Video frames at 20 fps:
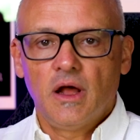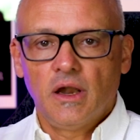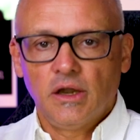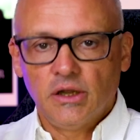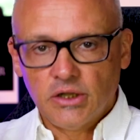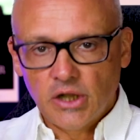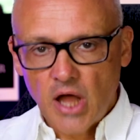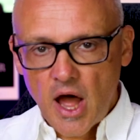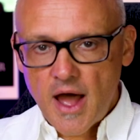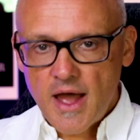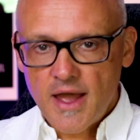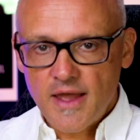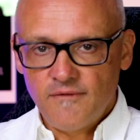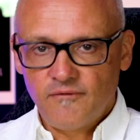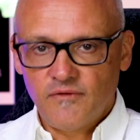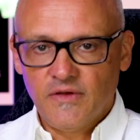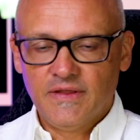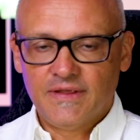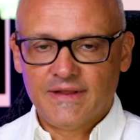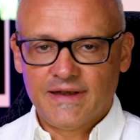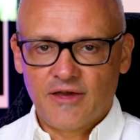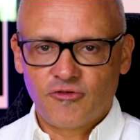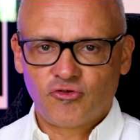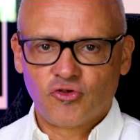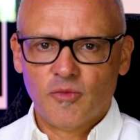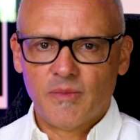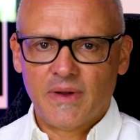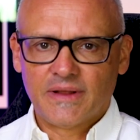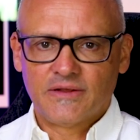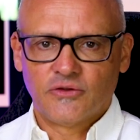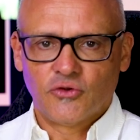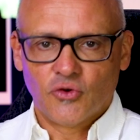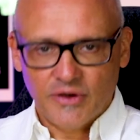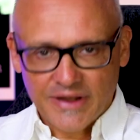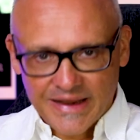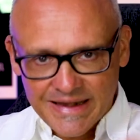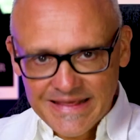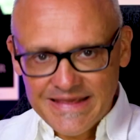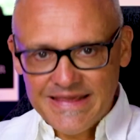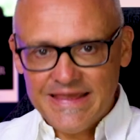live international Mate
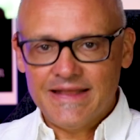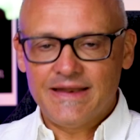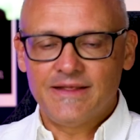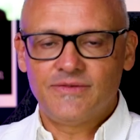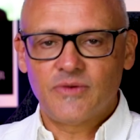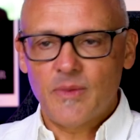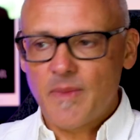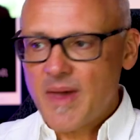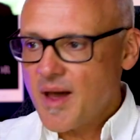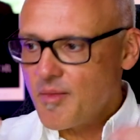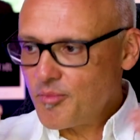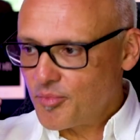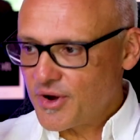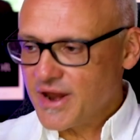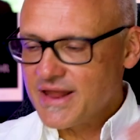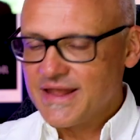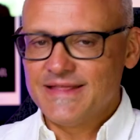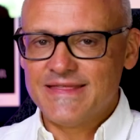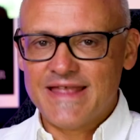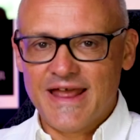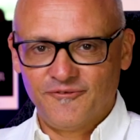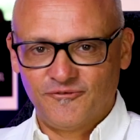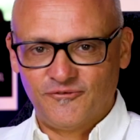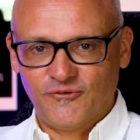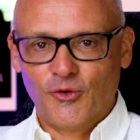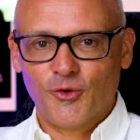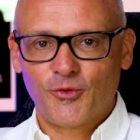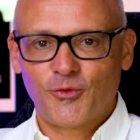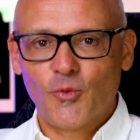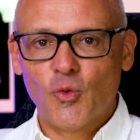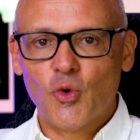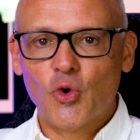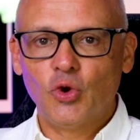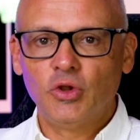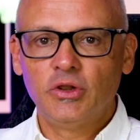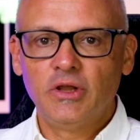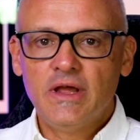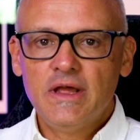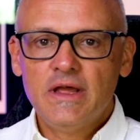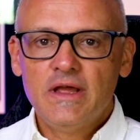Talk. And again, it's about breaking that fourth
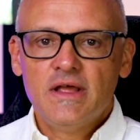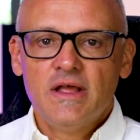wall.